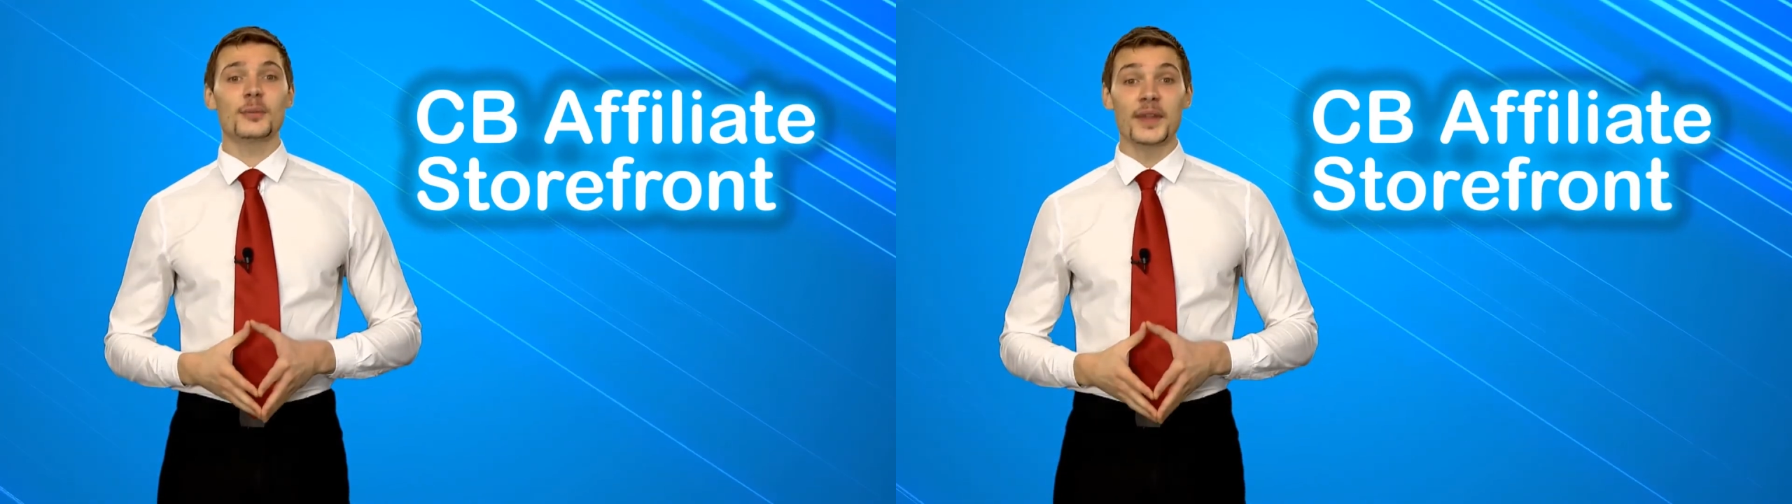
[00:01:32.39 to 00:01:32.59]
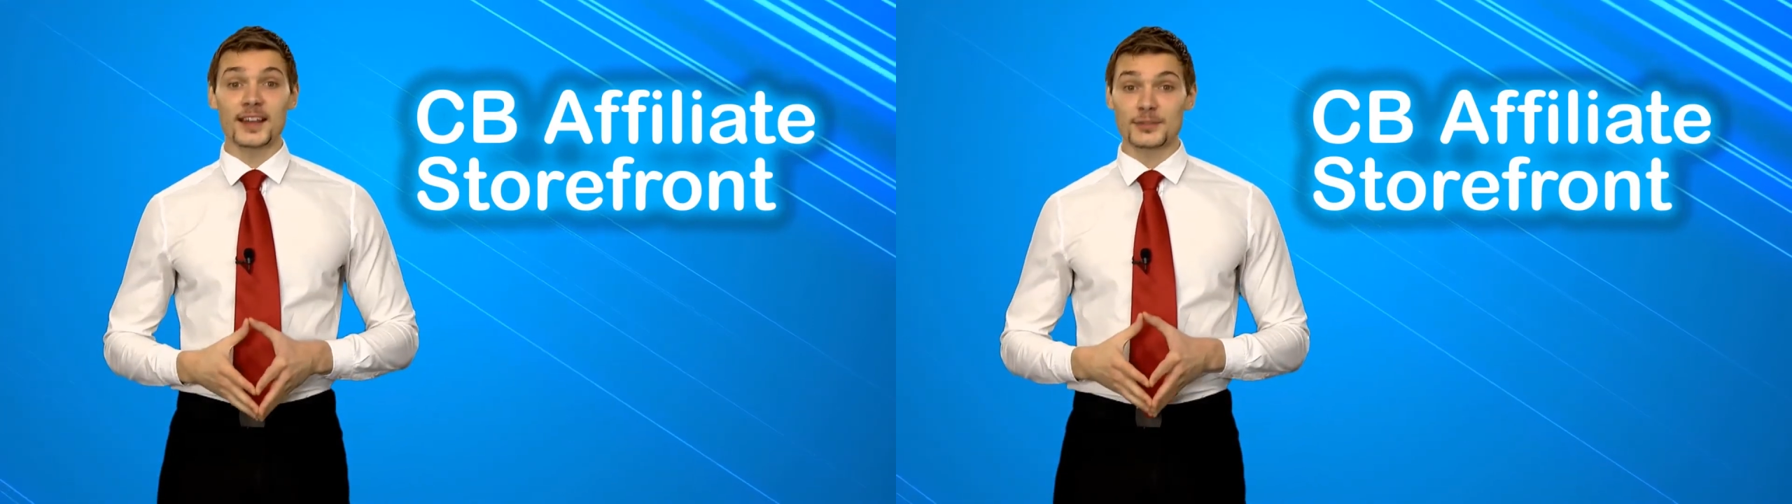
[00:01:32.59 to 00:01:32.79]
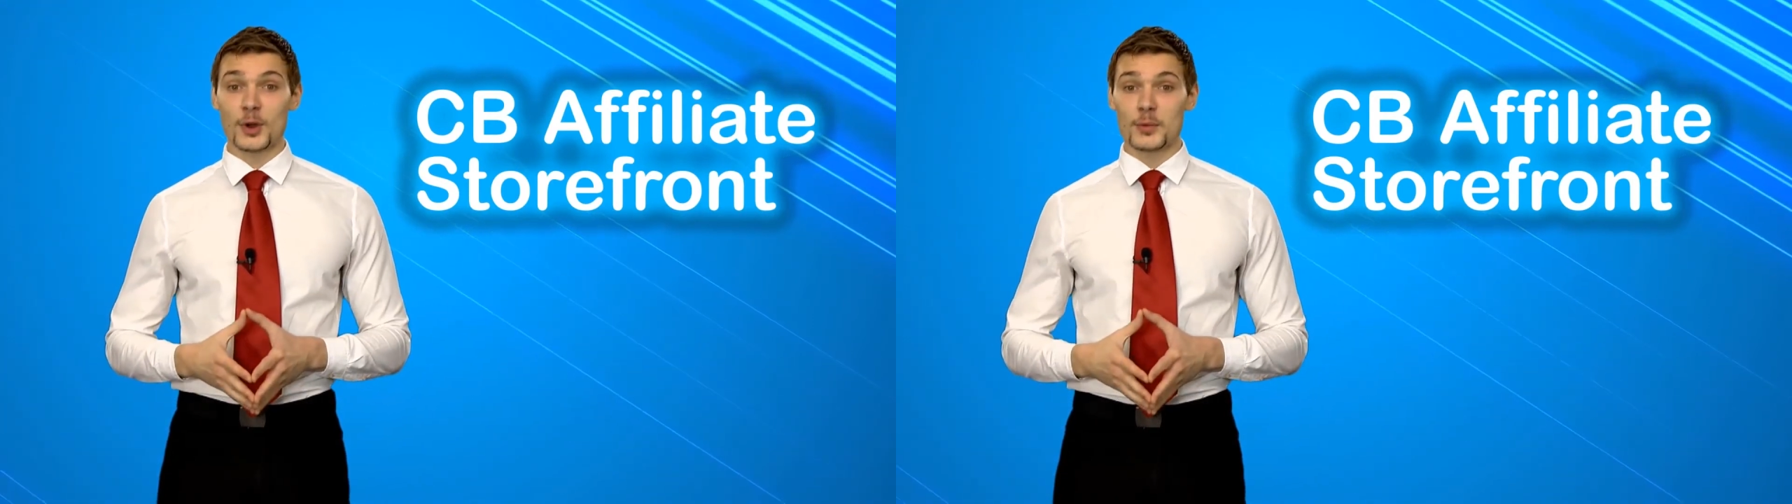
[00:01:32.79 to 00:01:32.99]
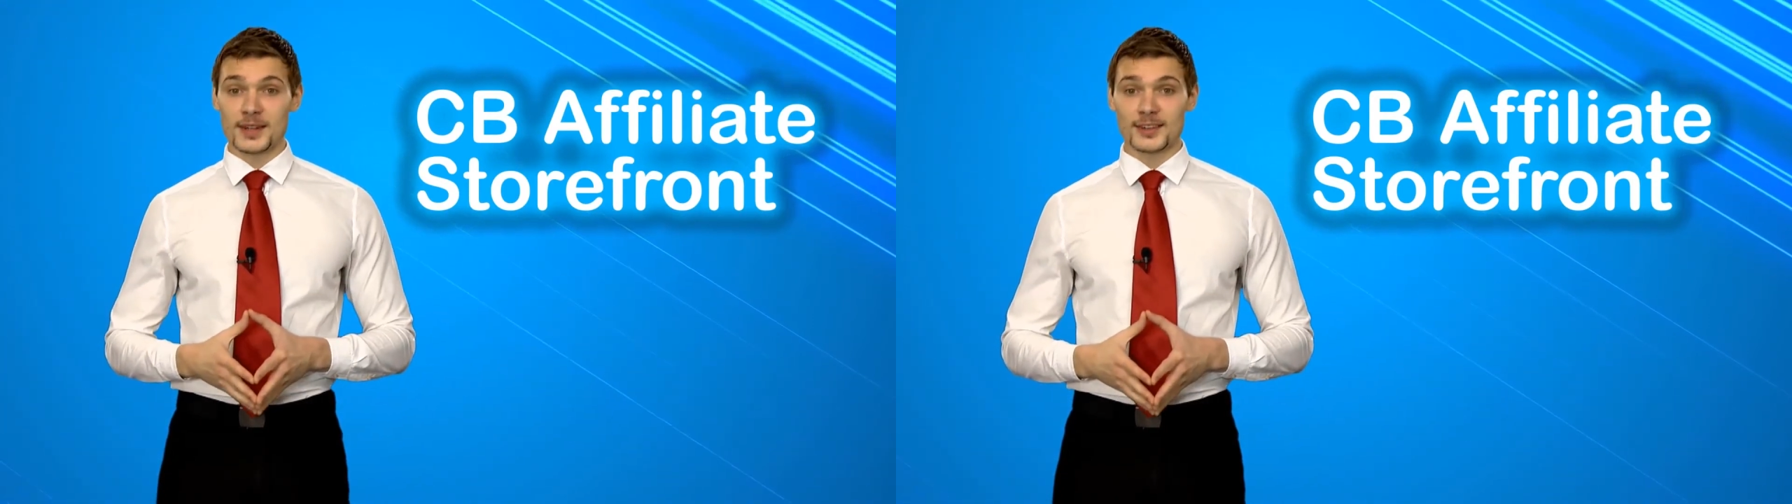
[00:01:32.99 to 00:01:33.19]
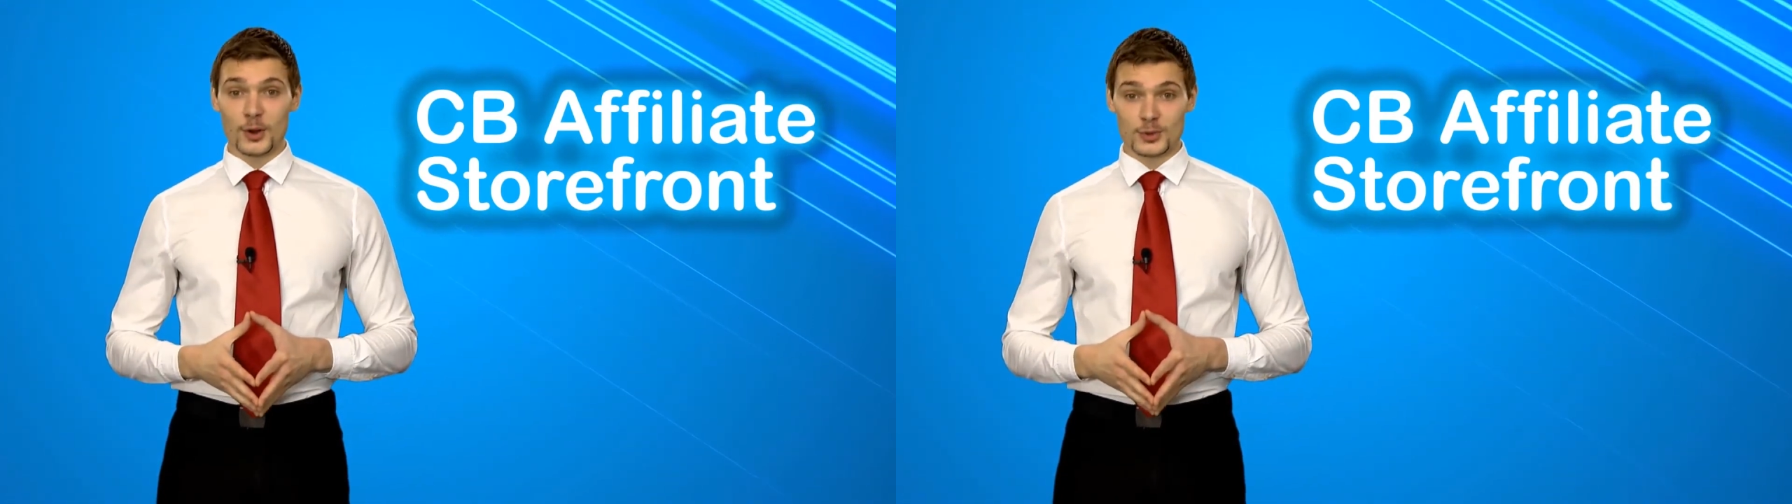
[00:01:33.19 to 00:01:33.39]
next
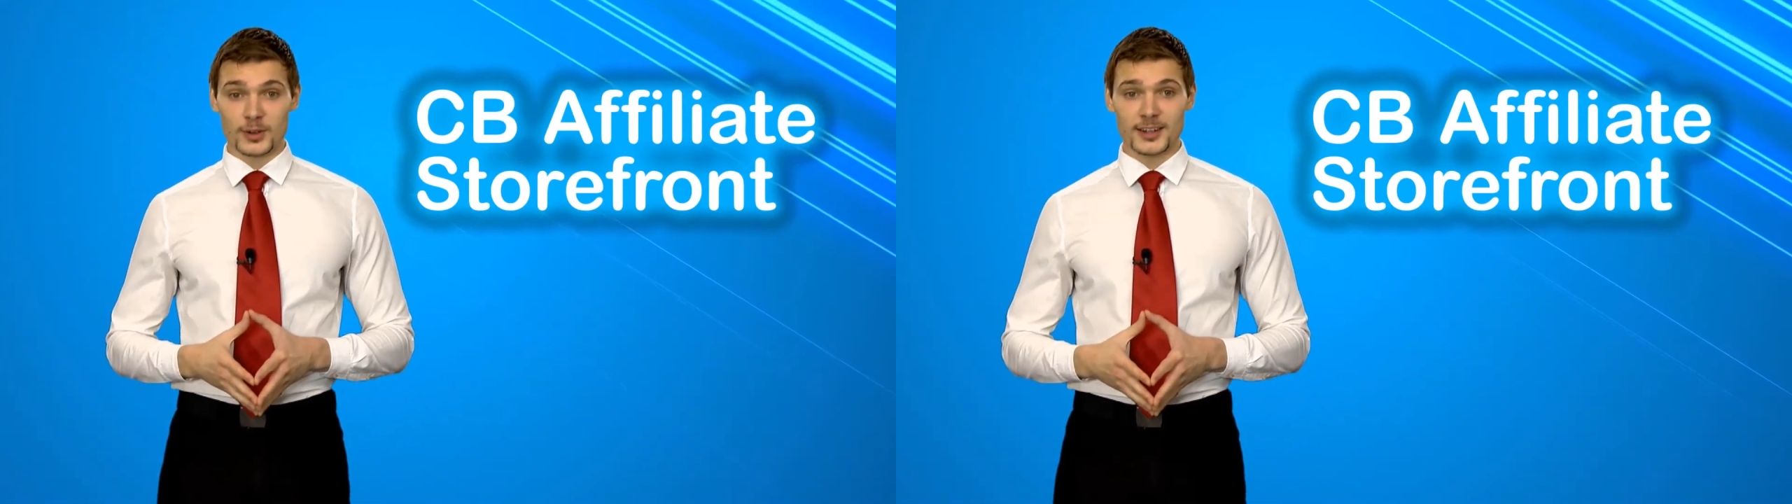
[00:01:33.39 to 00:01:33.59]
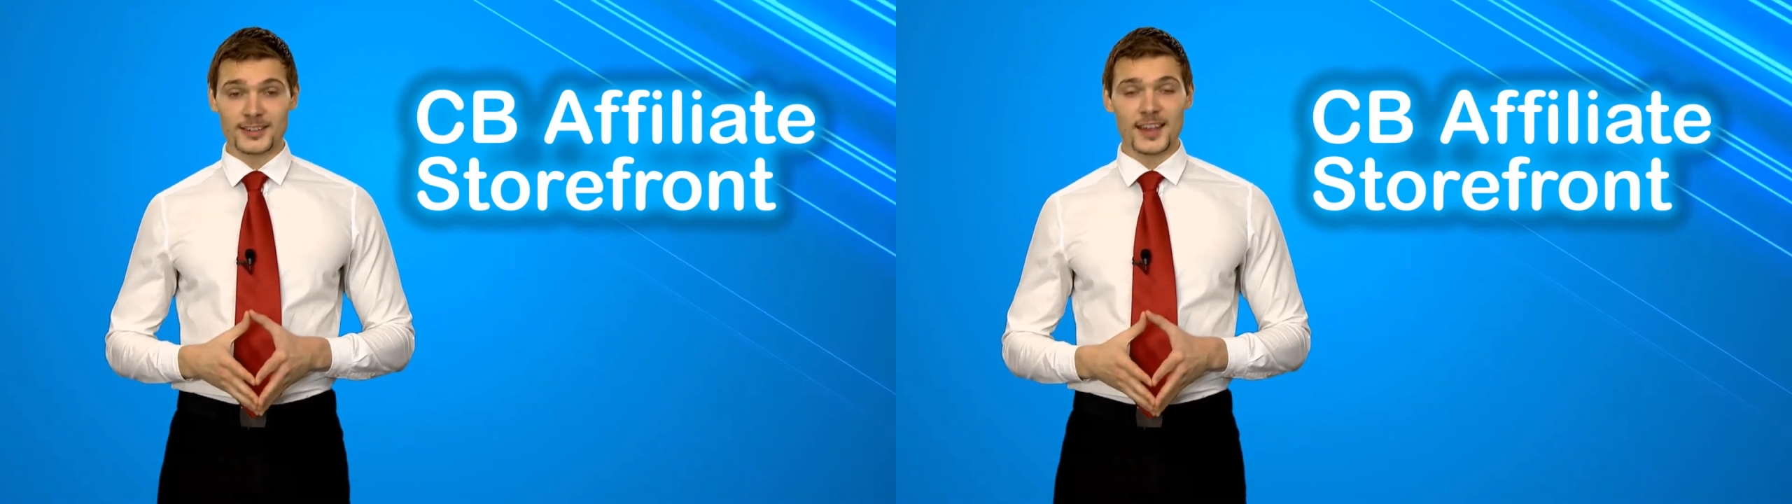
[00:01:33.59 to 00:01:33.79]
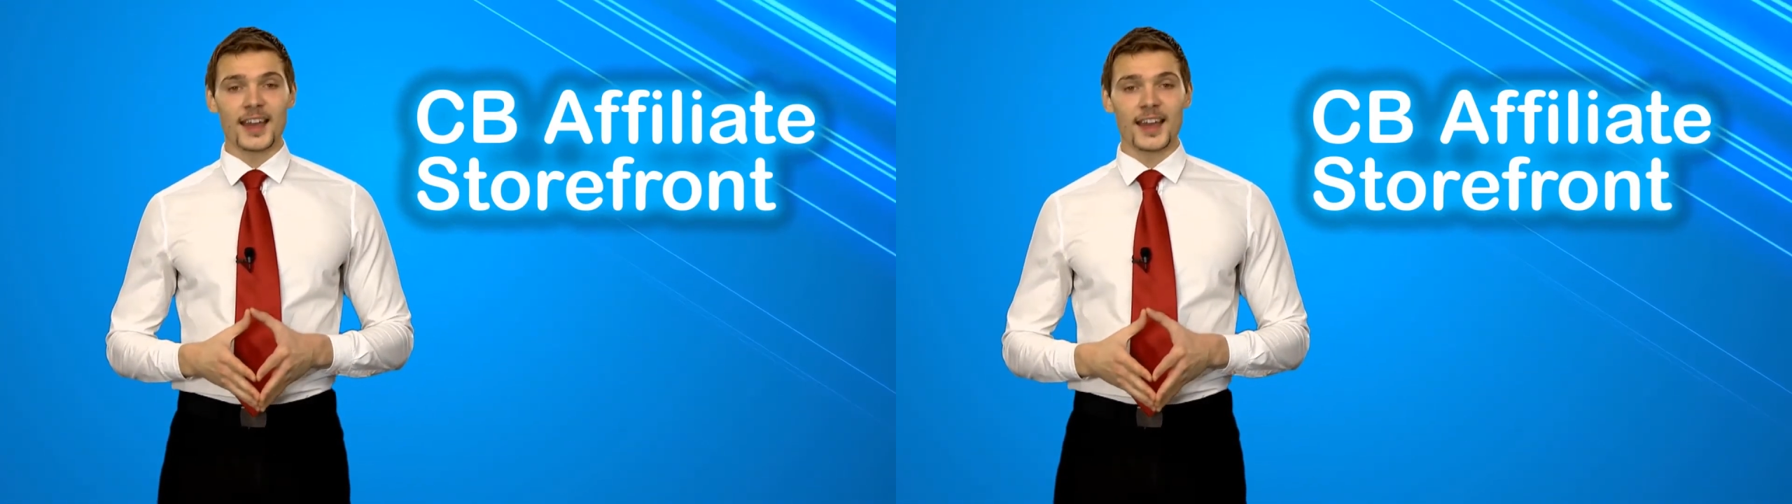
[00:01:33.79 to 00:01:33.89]
moment onwards,